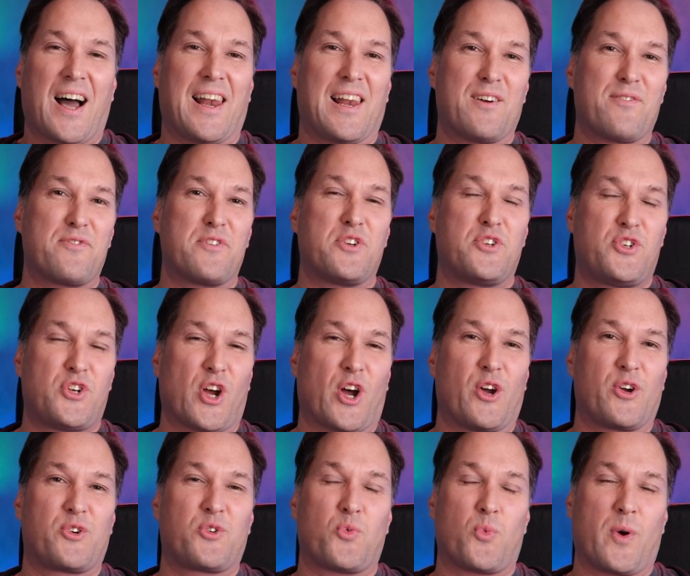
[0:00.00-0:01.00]
I love the
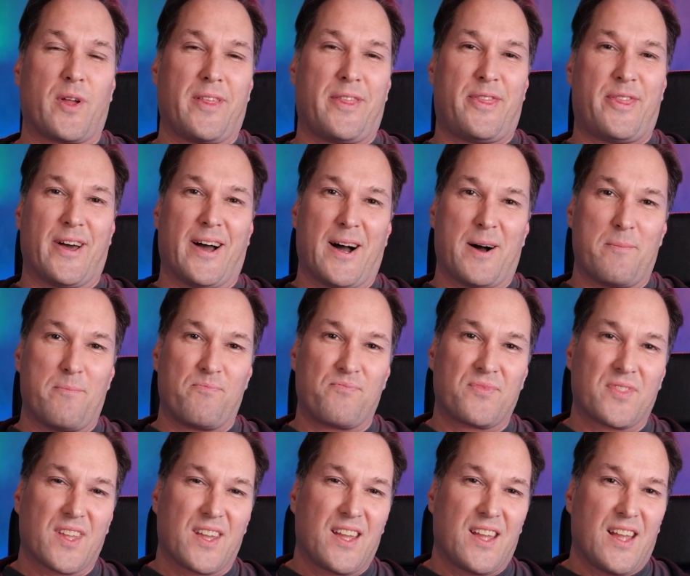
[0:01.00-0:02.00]
joke with
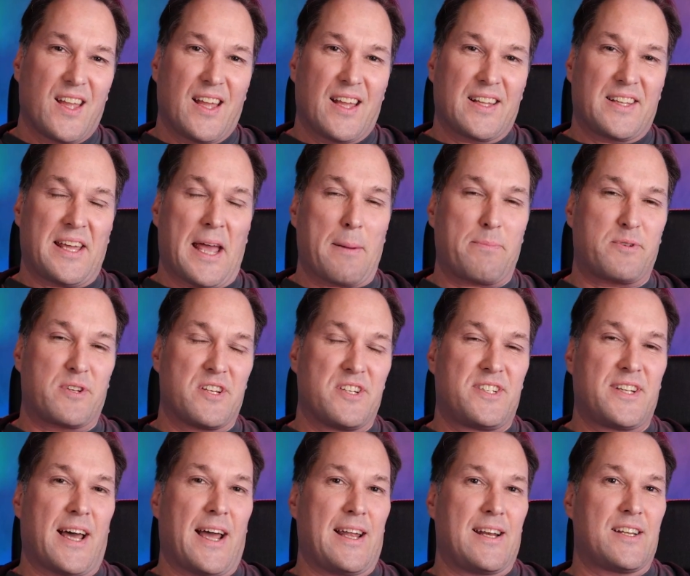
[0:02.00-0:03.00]
Captain
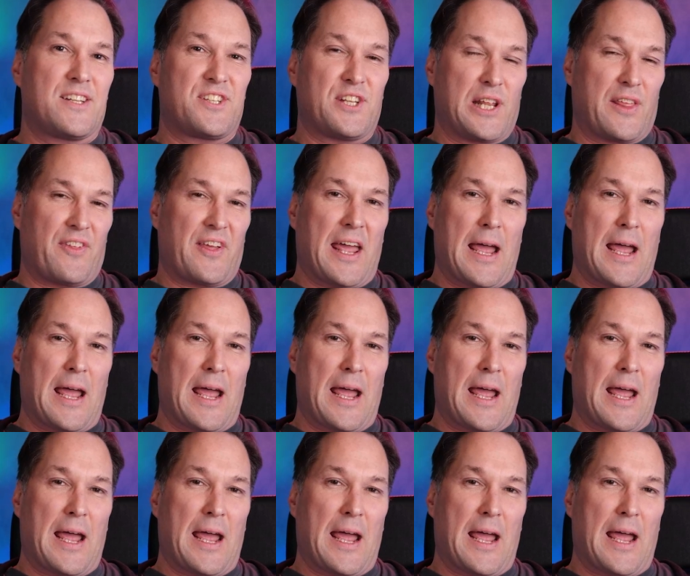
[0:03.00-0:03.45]
Dayton sitting in the